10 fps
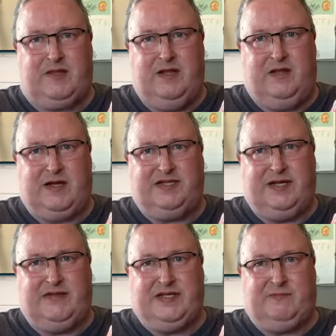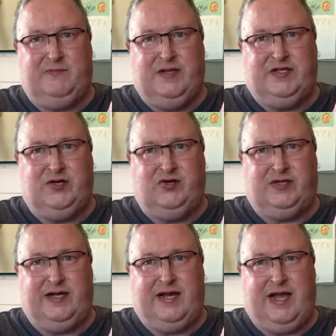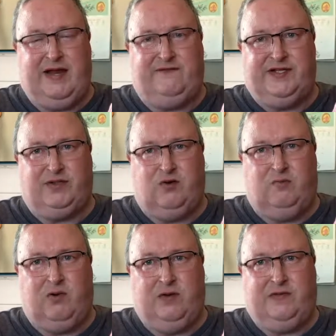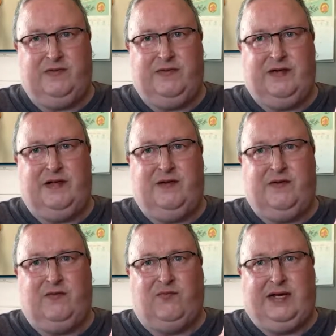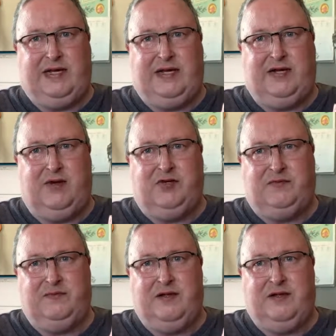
And like I said, this is usually a physical book with in a really huge